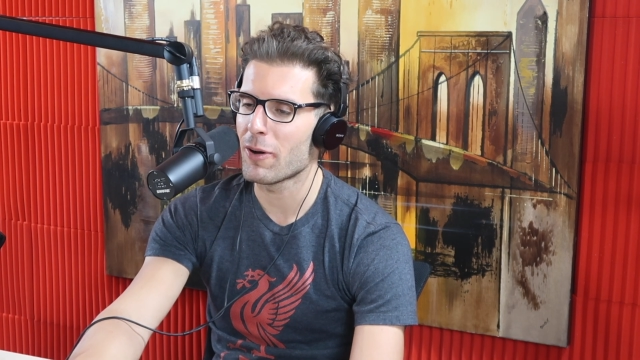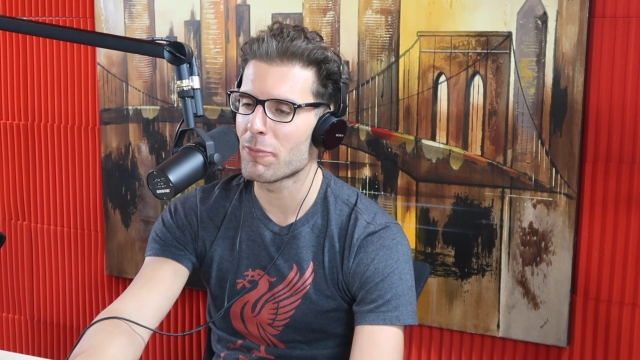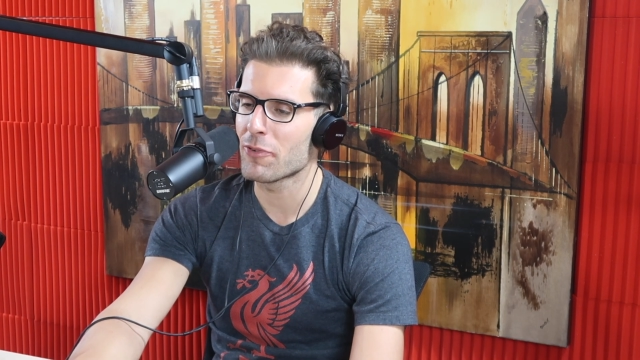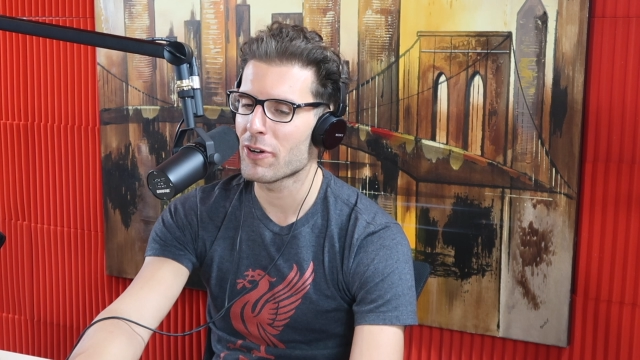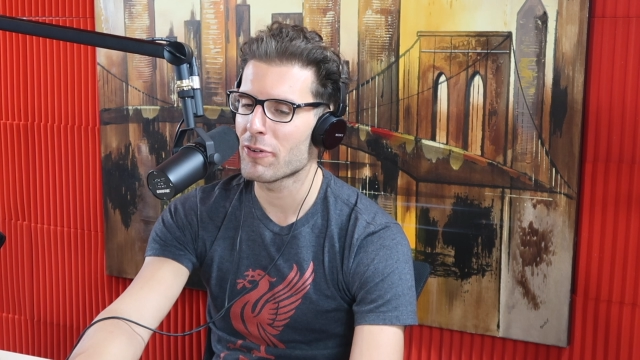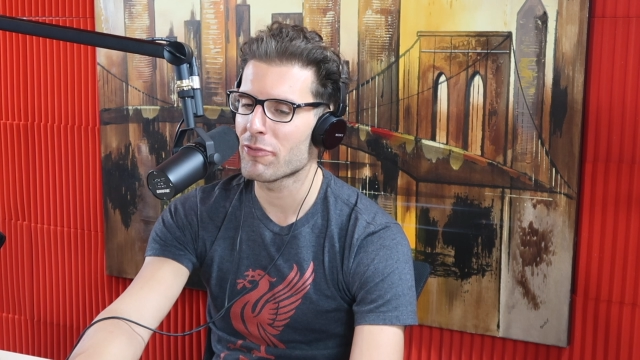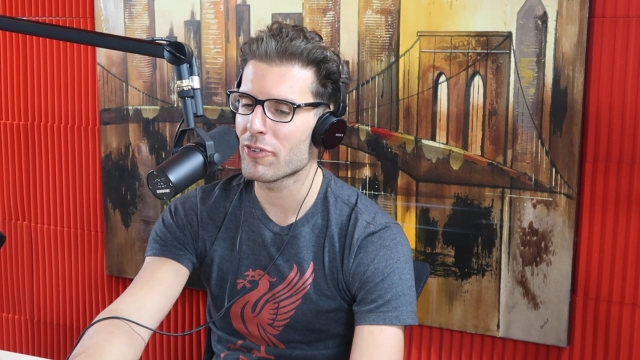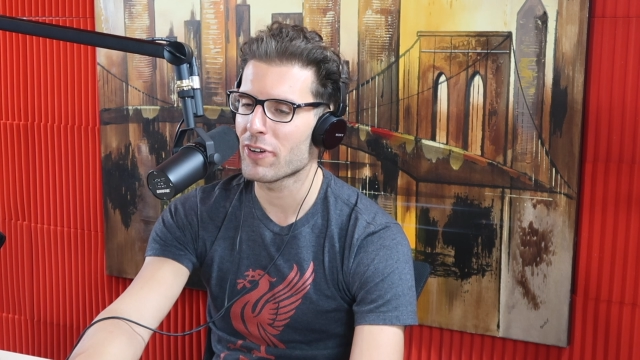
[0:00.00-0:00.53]
I'm
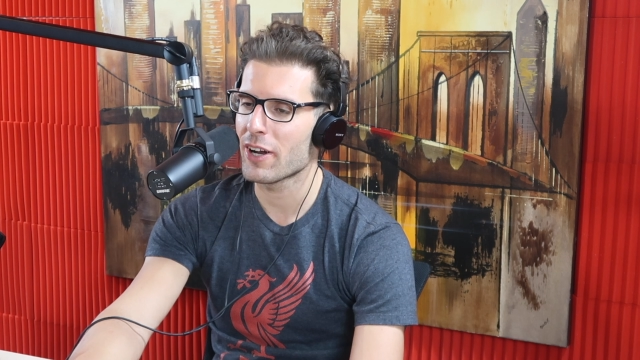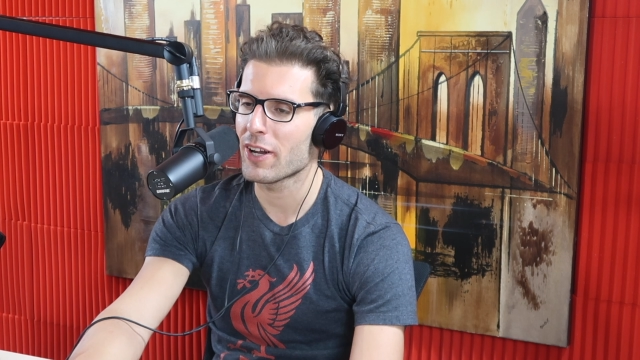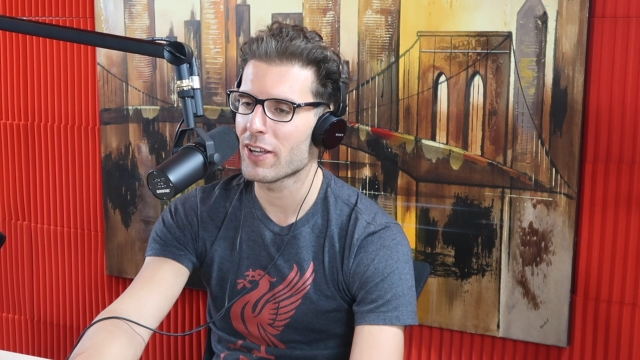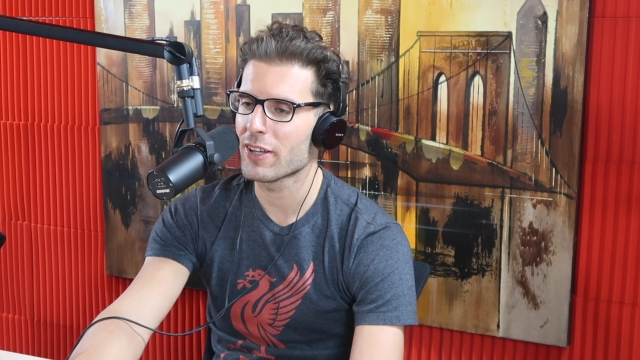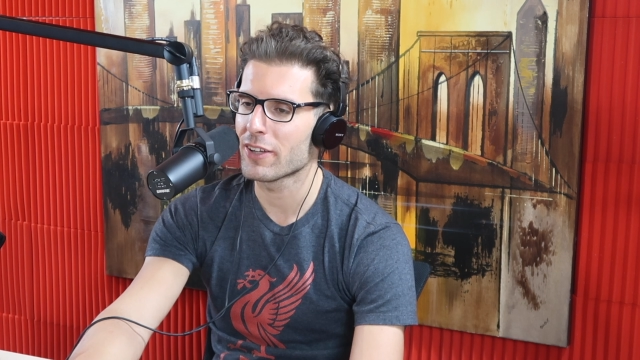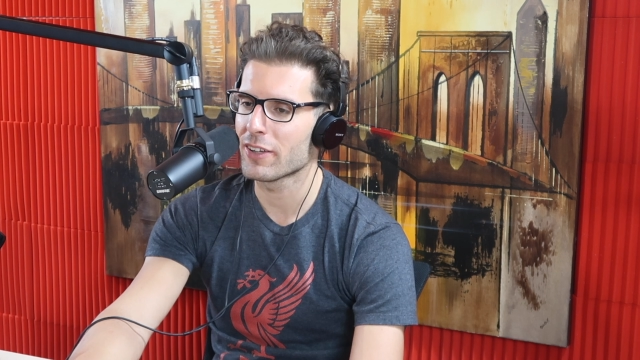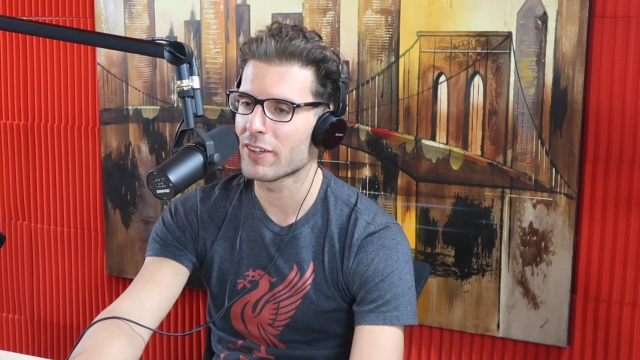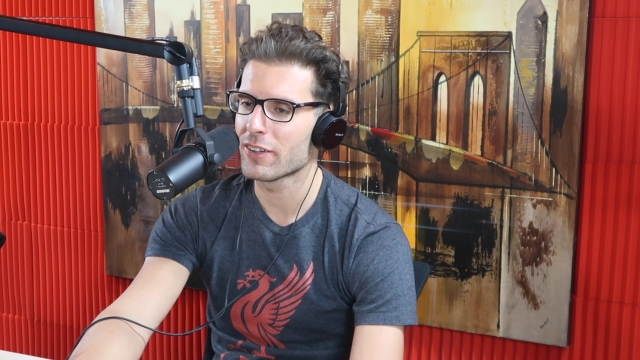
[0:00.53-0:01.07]
already
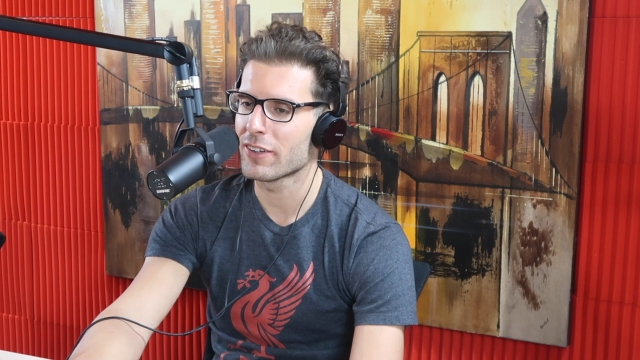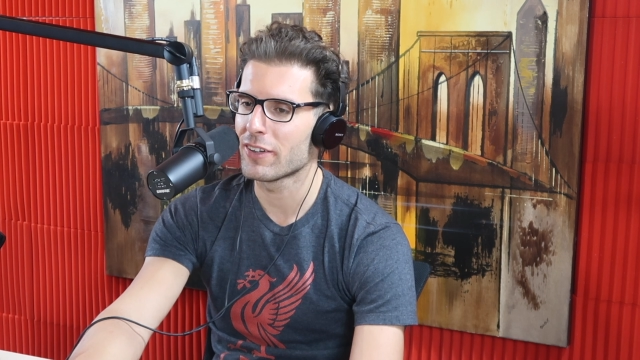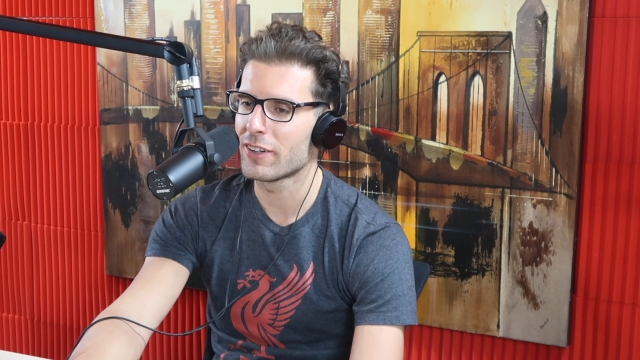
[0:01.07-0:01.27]
forgetting.